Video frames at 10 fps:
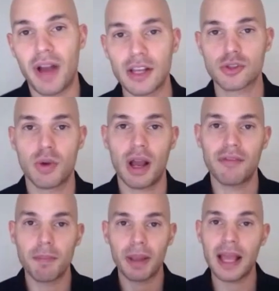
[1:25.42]
us to
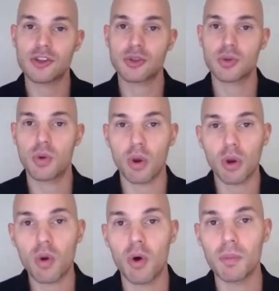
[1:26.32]
have a place to
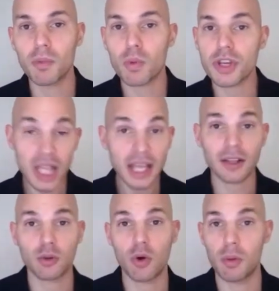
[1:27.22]
call home, we stay
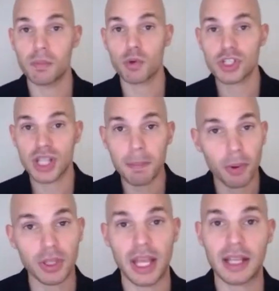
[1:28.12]
at home, we stay
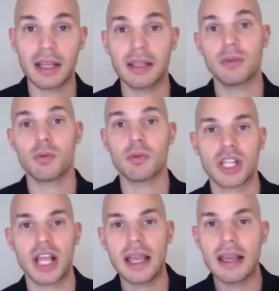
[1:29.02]
protected, we
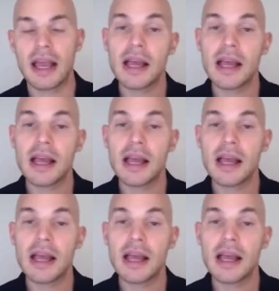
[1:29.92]
stay